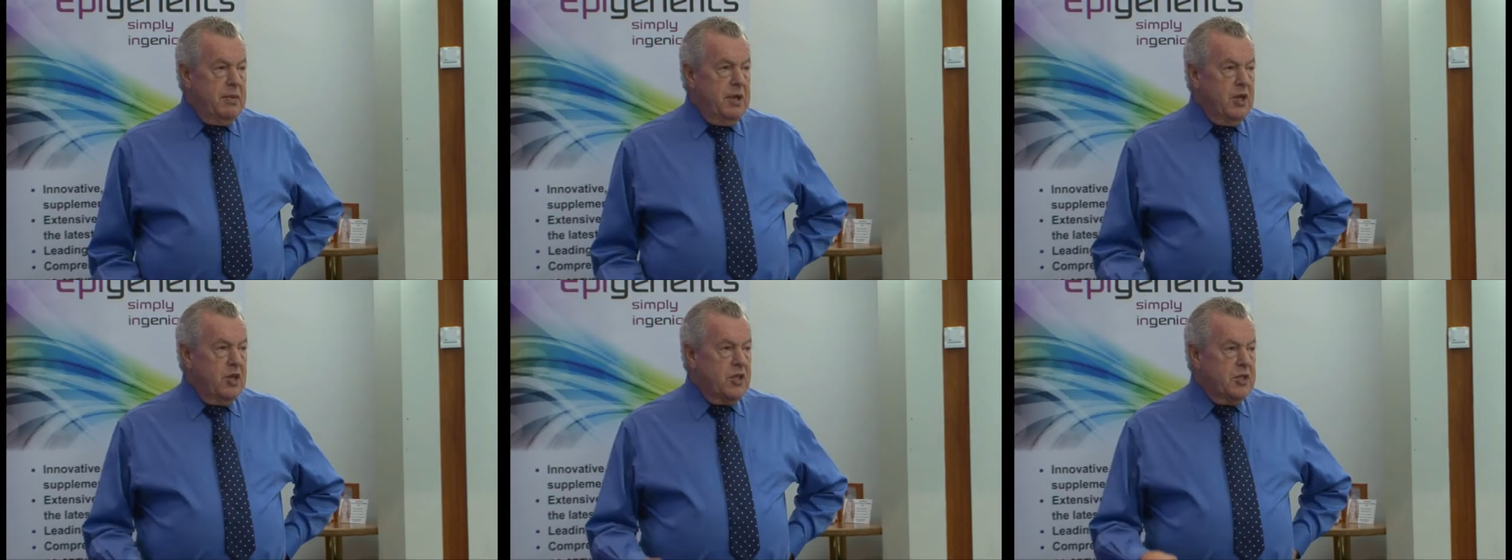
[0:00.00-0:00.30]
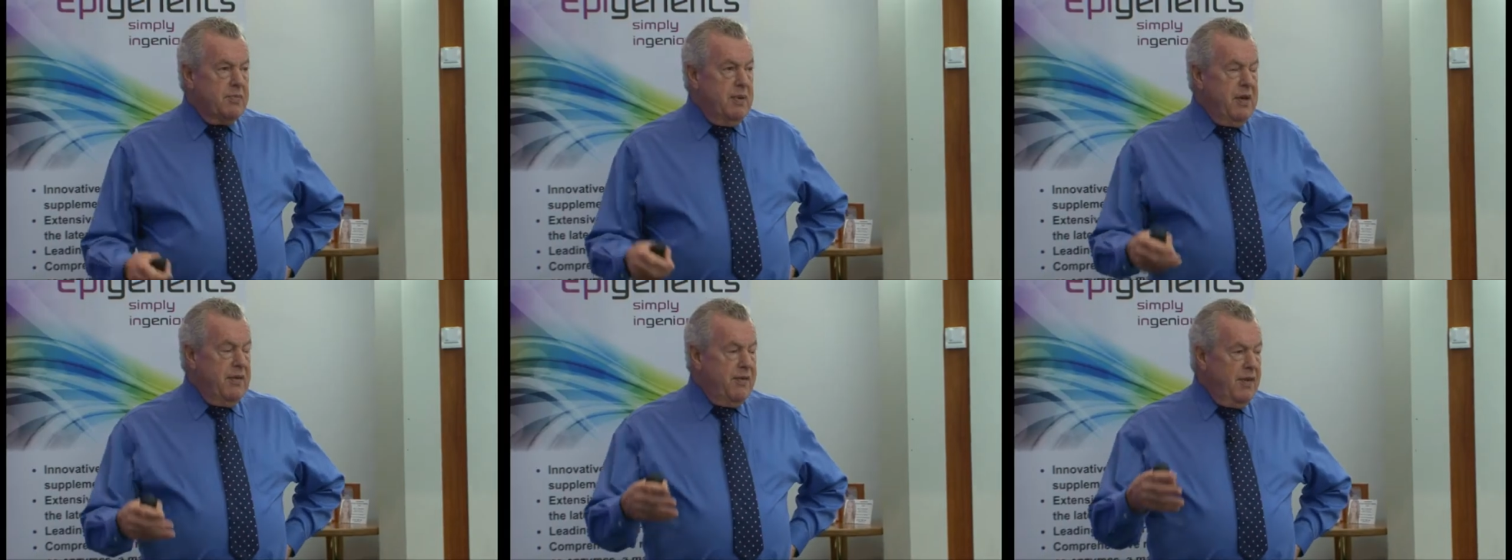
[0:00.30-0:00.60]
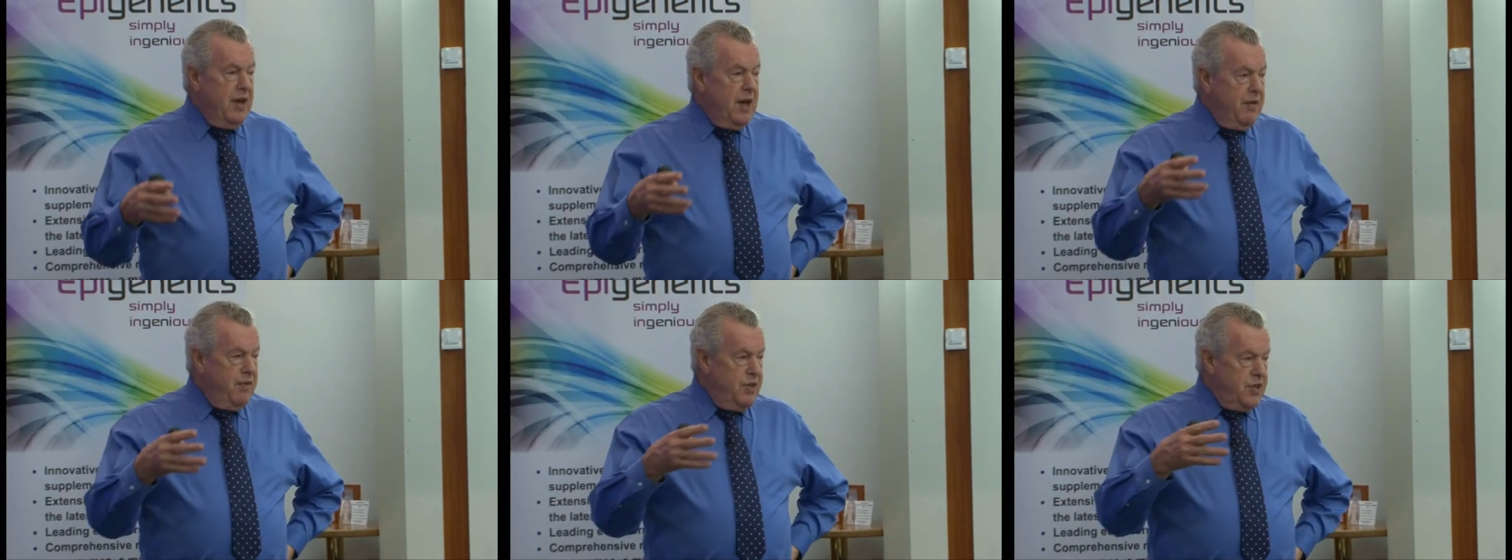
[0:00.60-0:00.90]
because
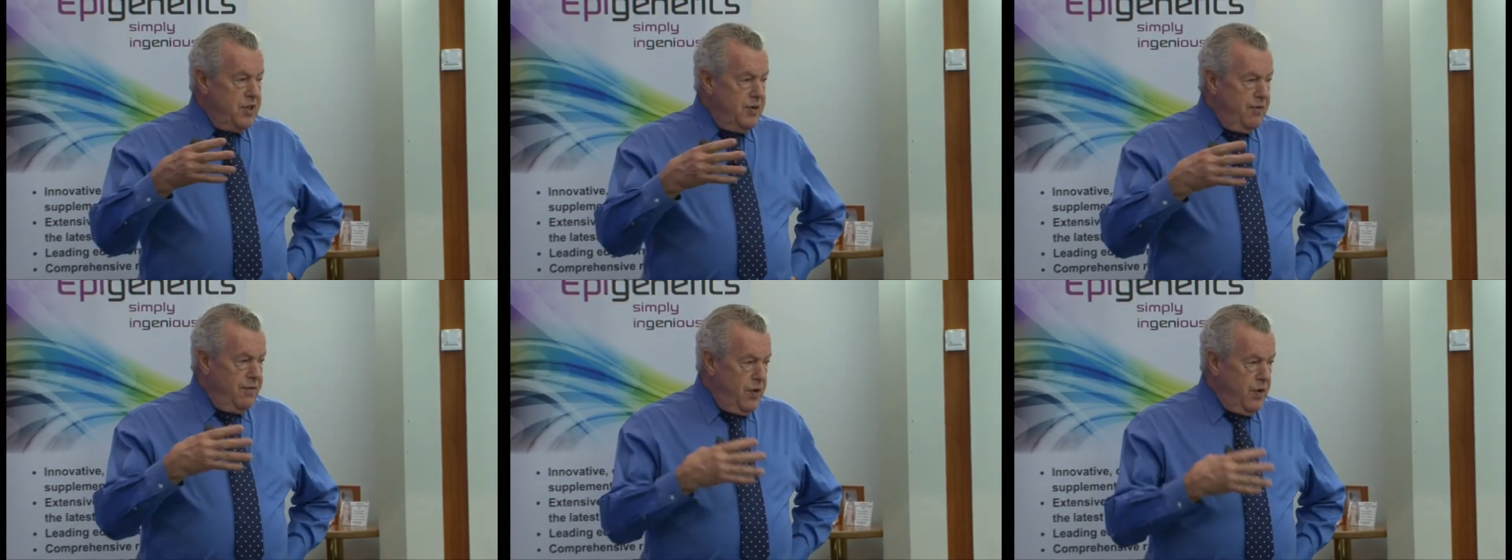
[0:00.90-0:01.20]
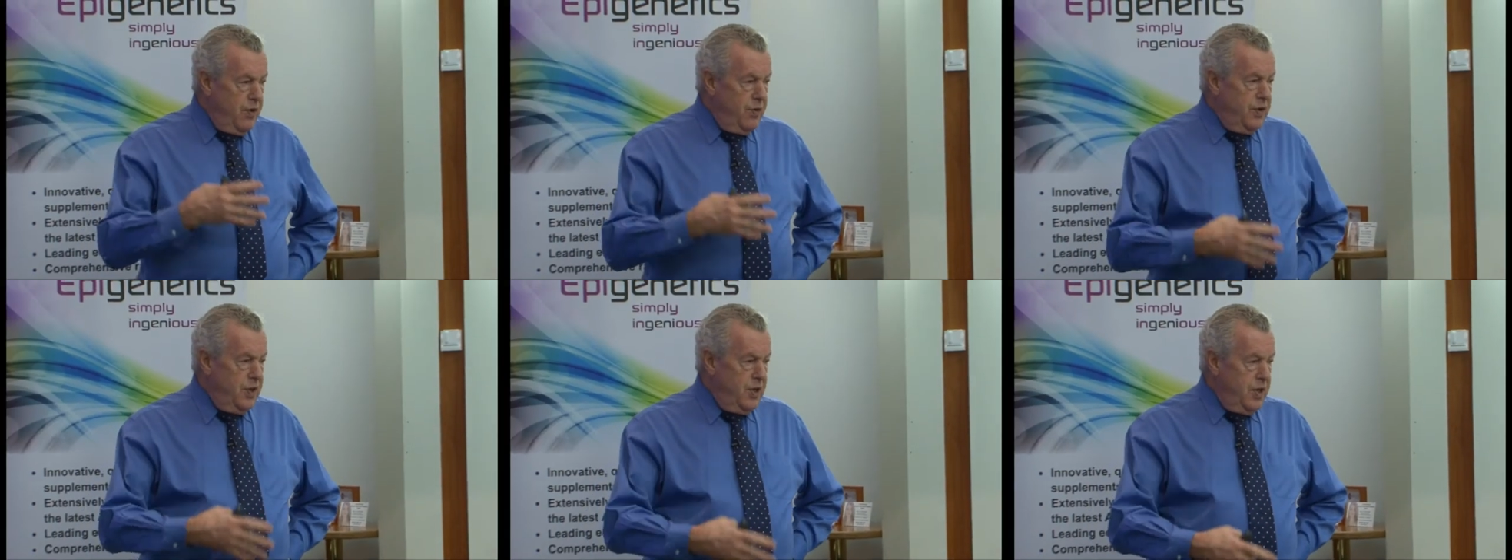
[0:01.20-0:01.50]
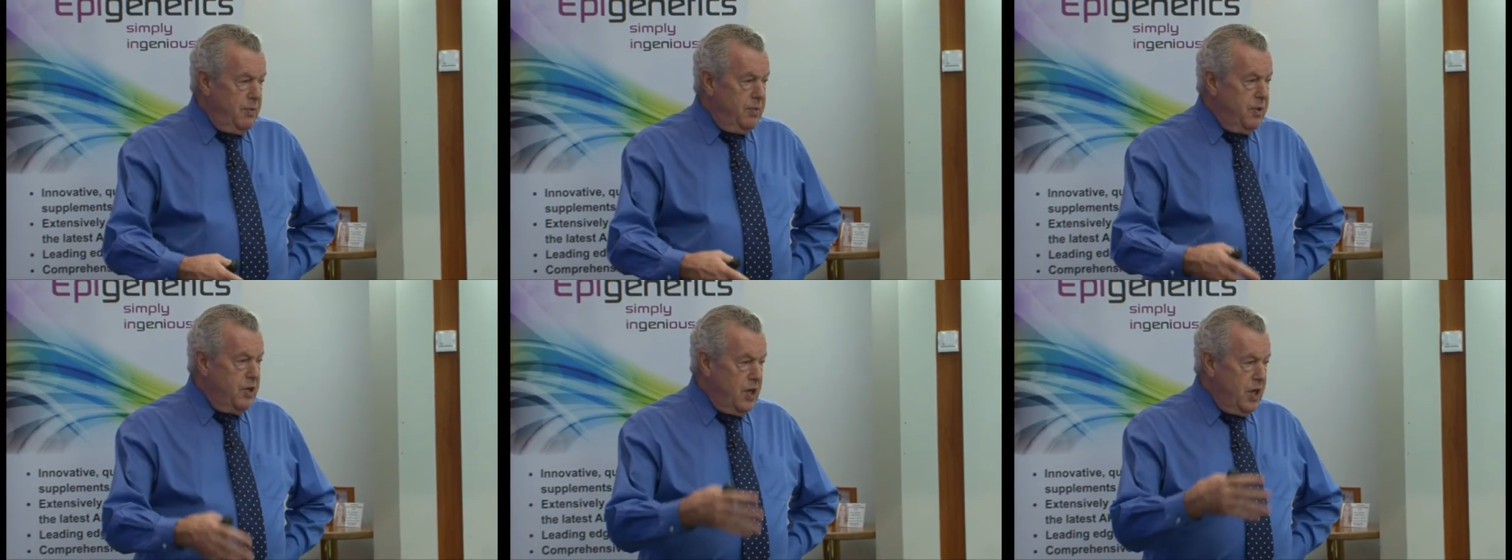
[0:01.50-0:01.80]
B5 is involved in
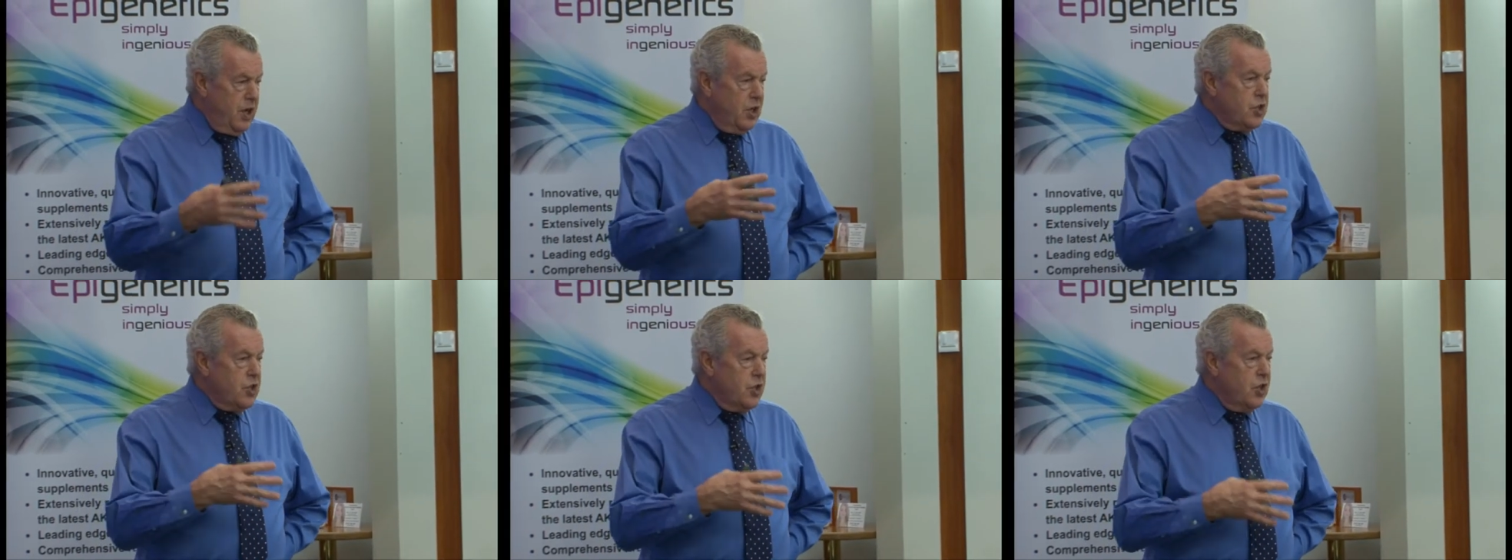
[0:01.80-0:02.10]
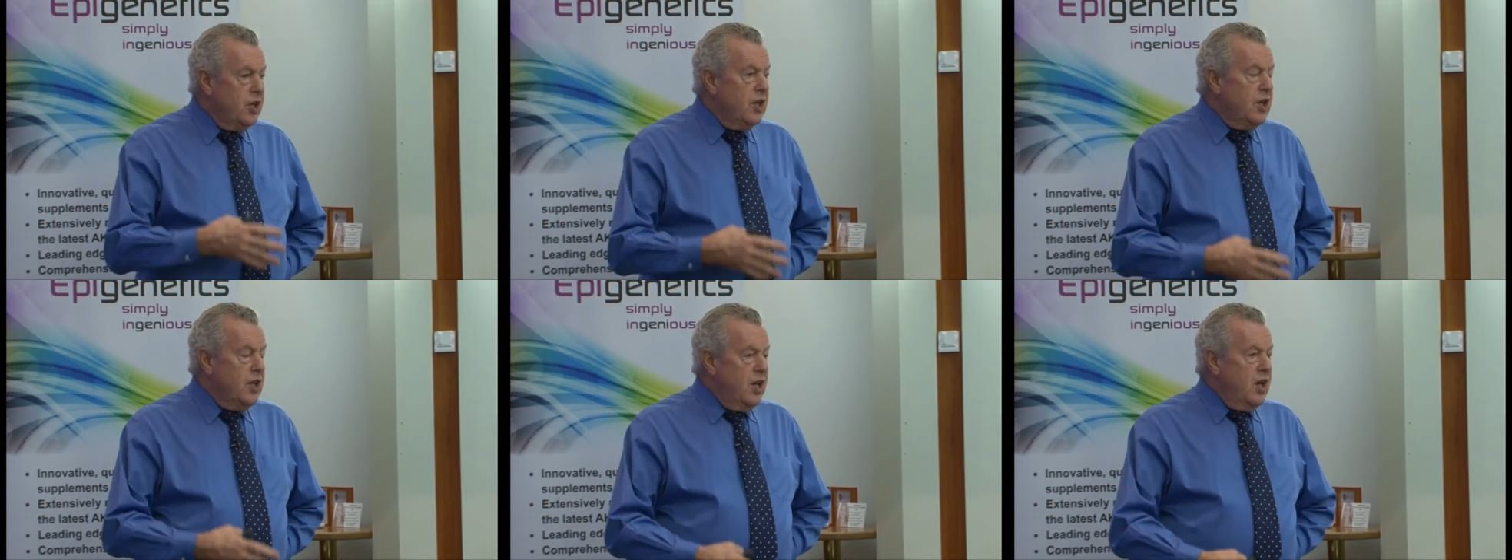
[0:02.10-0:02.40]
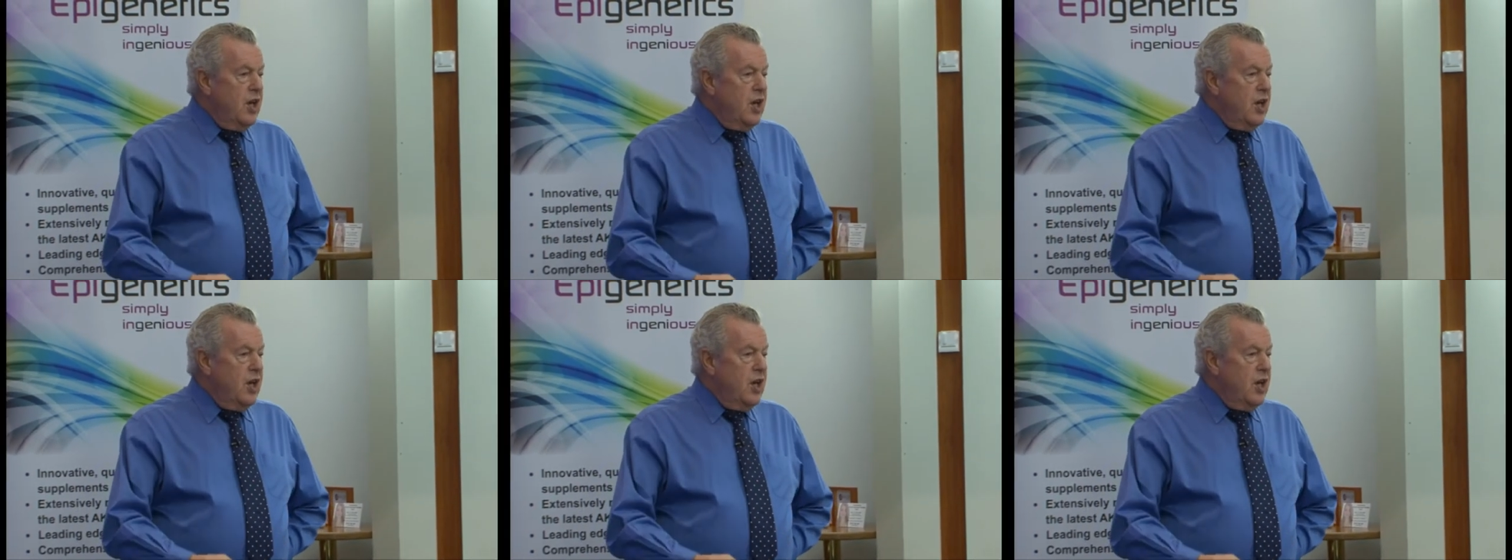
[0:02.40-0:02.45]
the production